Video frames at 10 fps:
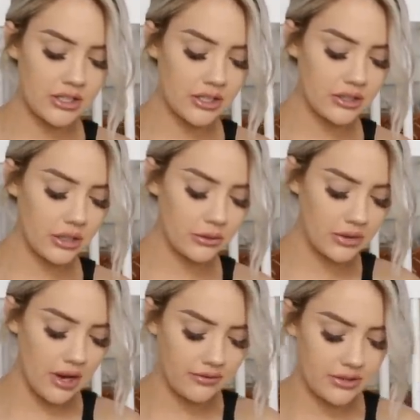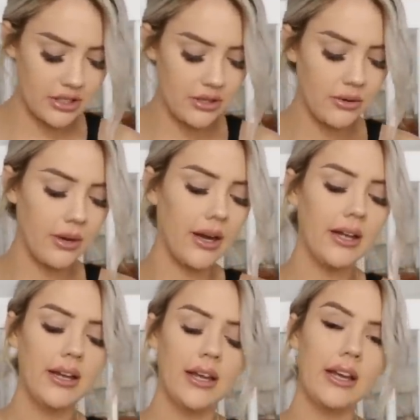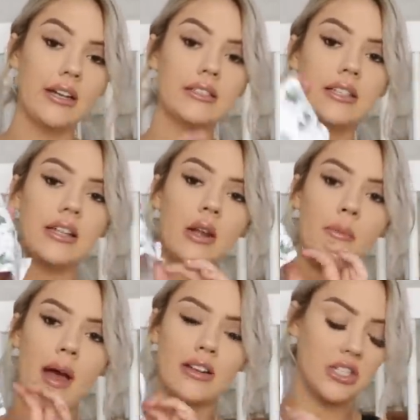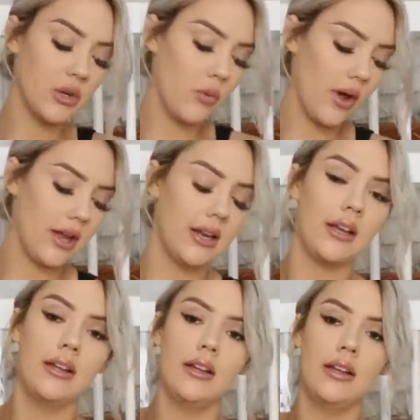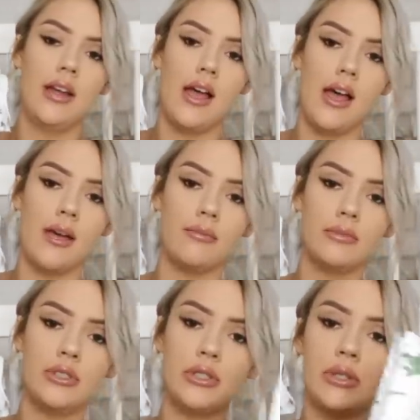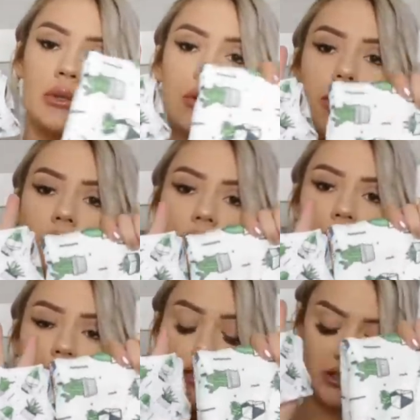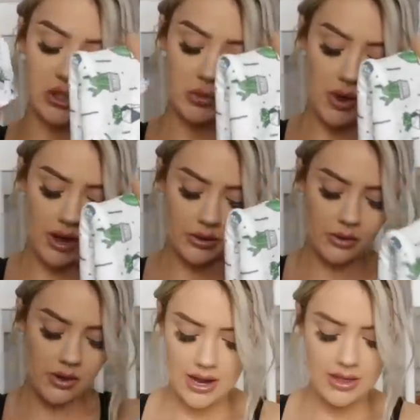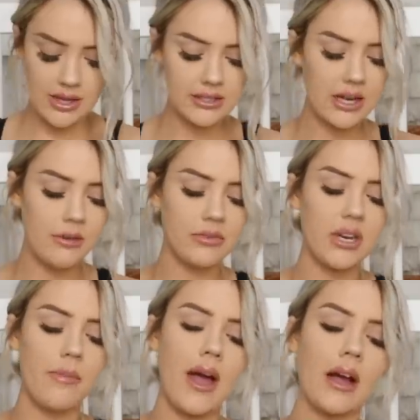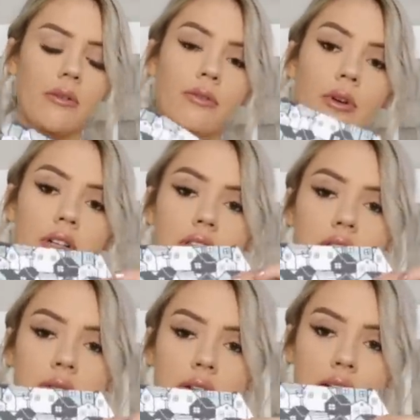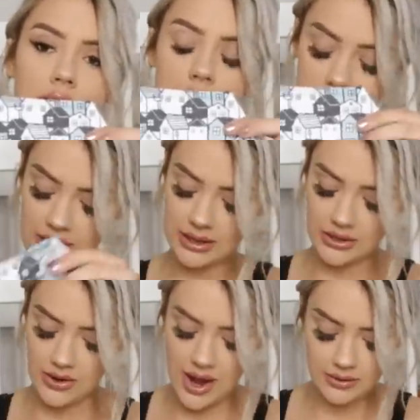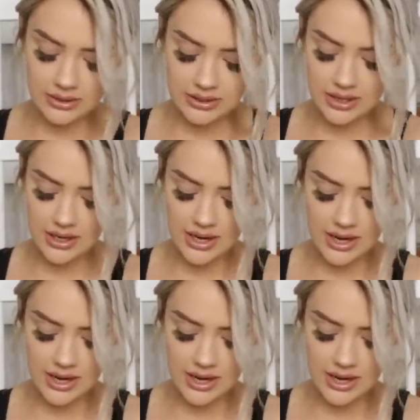these are so soft too. Here's a little matching one um, to the swaddle. And this comes in a pack of four. So this one has like little houses on